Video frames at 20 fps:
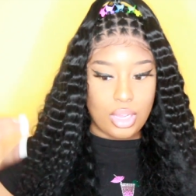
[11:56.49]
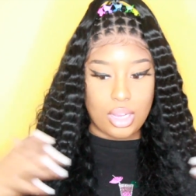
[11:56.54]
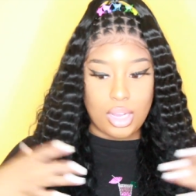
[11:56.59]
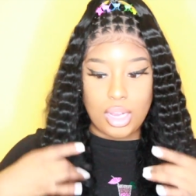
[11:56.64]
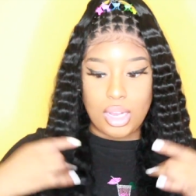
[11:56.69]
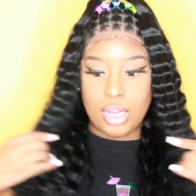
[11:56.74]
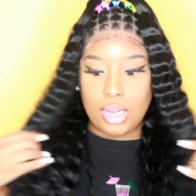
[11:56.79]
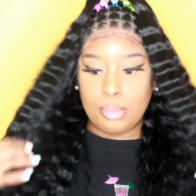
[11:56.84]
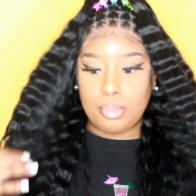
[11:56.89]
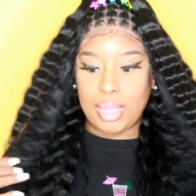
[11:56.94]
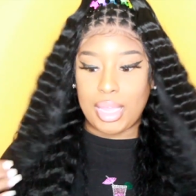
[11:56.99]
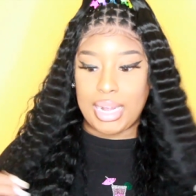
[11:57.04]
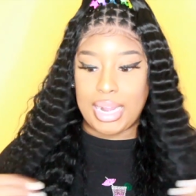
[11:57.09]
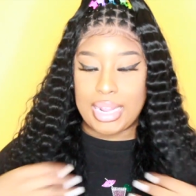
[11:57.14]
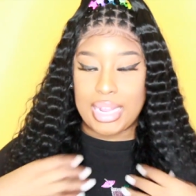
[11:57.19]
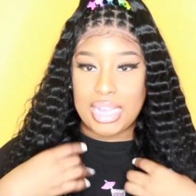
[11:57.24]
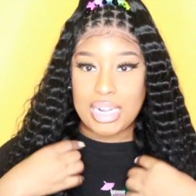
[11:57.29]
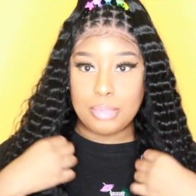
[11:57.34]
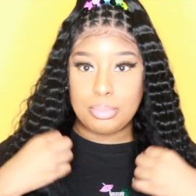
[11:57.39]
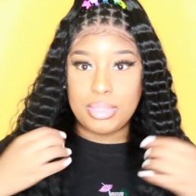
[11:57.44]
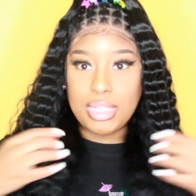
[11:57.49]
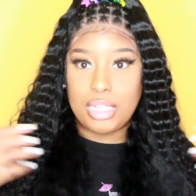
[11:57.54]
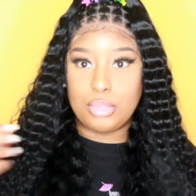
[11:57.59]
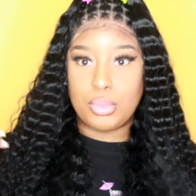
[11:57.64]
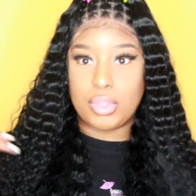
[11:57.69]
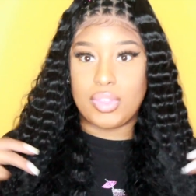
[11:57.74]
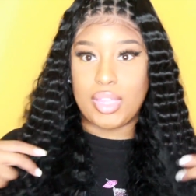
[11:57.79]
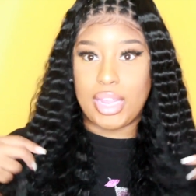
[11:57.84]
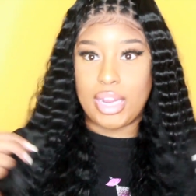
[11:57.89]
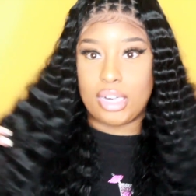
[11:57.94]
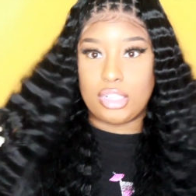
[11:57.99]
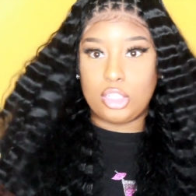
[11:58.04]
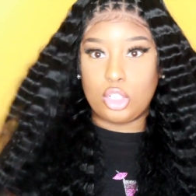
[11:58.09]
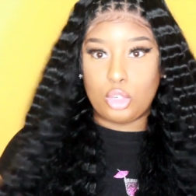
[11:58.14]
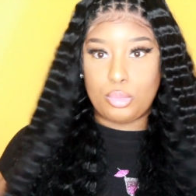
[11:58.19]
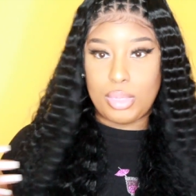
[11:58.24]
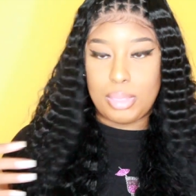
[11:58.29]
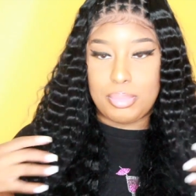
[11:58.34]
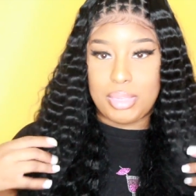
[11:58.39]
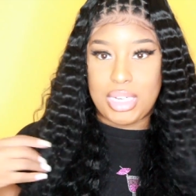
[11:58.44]
Um, and I kind of played with the hair a
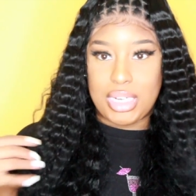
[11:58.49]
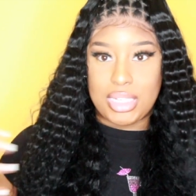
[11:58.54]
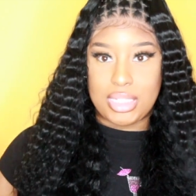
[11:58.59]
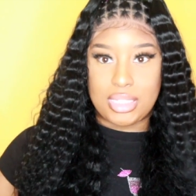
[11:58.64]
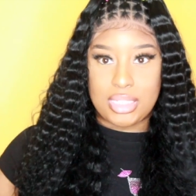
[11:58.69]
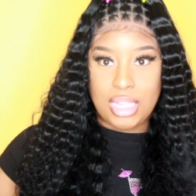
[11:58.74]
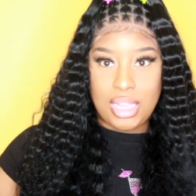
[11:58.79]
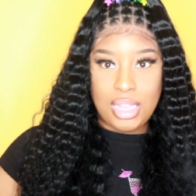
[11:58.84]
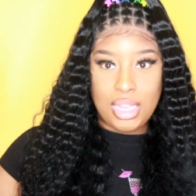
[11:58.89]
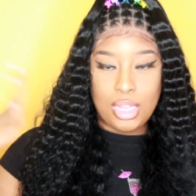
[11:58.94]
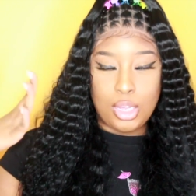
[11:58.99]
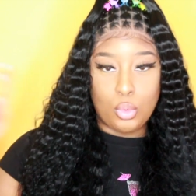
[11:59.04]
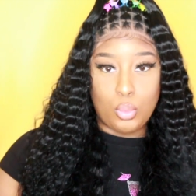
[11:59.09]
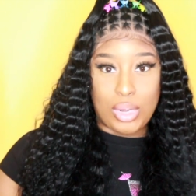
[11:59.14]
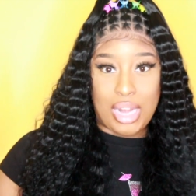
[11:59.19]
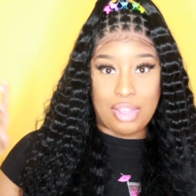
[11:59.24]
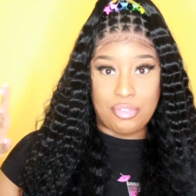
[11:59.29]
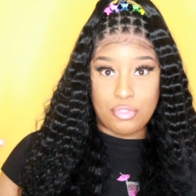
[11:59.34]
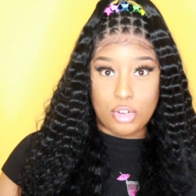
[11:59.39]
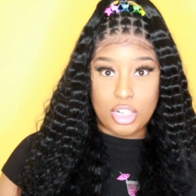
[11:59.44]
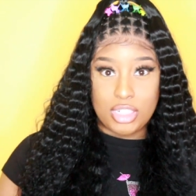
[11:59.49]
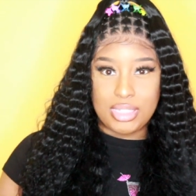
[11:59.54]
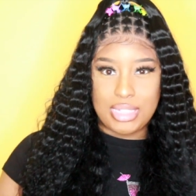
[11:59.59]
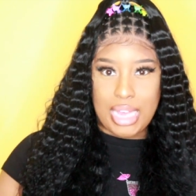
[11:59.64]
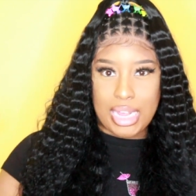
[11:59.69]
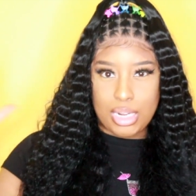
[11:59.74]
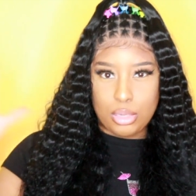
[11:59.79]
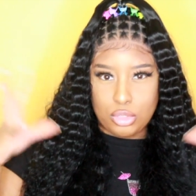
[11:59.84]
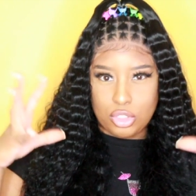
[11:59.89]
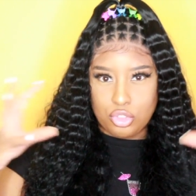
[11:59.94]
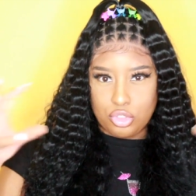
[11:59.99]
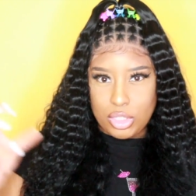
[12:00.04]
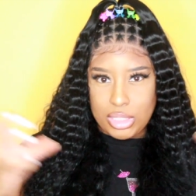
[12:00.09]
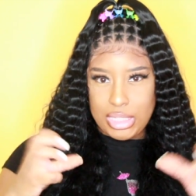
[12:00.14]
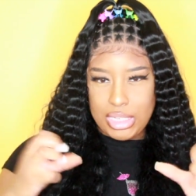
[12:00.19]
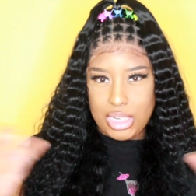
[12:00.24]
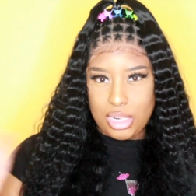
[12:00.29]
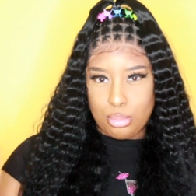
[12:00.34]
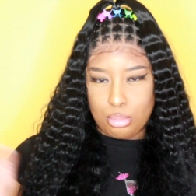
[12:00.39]
little bit because when I first got it, it was really